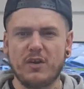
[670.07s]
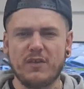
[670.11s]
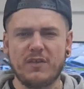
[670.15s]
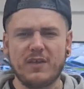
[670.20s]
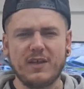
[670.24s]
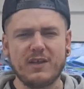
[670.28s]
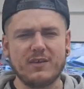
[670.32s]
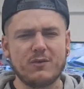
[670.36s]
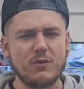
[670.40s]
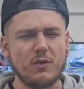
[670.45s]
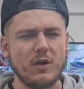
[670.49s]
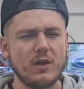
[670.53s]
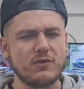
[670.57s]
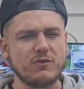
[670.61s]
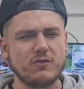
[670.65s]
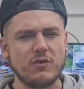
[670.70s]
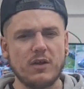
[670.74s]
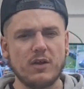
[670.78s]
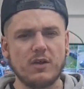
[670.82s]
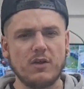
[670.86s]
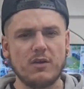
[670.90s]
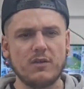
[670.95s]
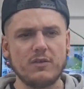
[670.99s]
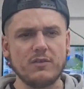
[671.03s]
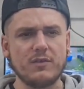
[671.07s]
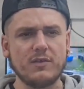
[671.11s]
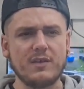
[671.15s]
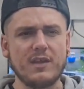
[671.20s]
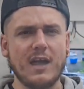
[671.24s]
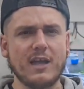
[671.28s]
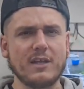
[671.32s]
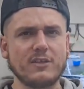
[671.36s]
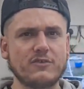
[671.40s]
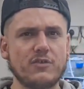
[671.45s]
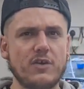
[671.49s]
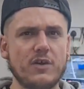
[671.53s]
I think they call it a trigon.
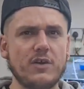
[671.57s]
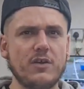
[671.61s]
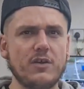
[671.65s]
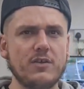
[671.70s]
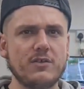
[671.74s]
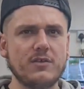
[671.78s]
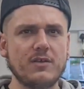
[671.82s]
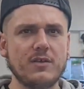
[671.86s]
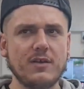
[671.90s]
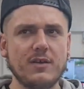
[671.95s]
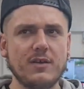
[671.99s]
Yeah, trigon.